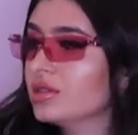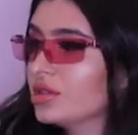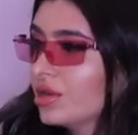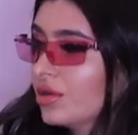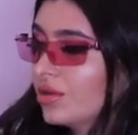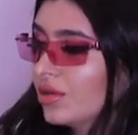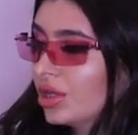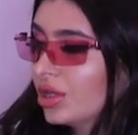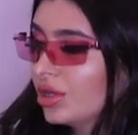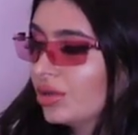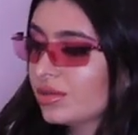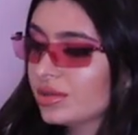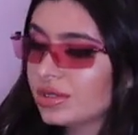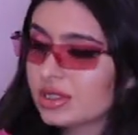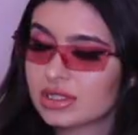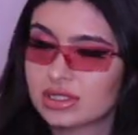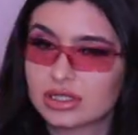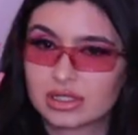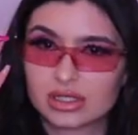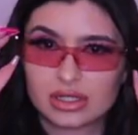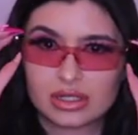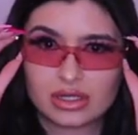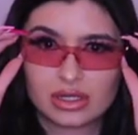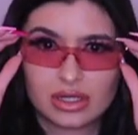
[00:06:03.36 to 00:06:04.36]
So cute.
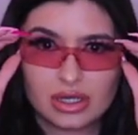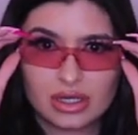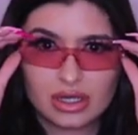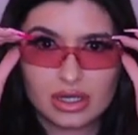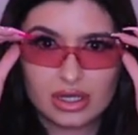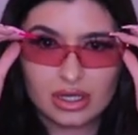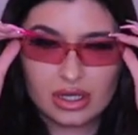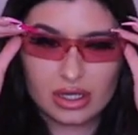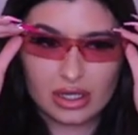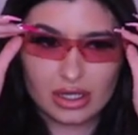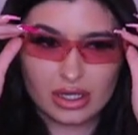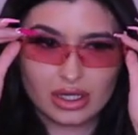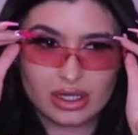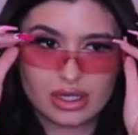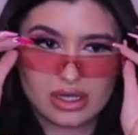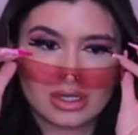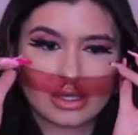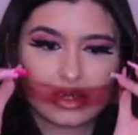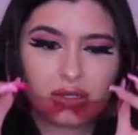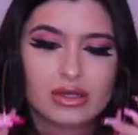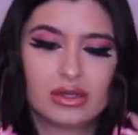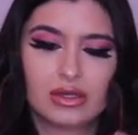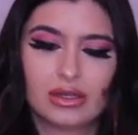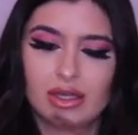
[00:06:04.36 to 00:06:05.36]

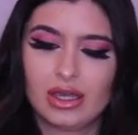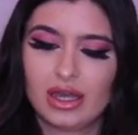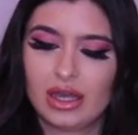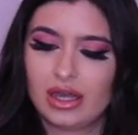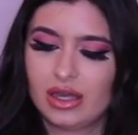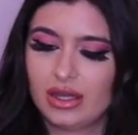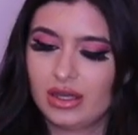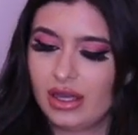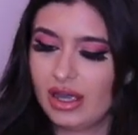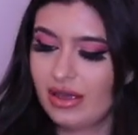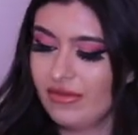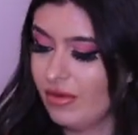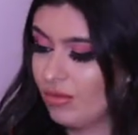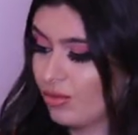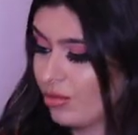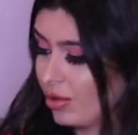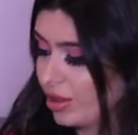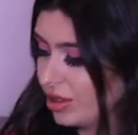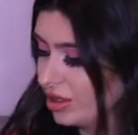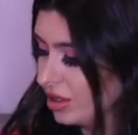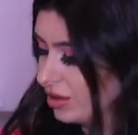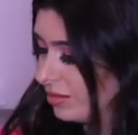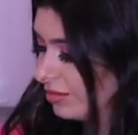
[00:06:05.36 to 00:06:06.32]
Yeah, I haven't worn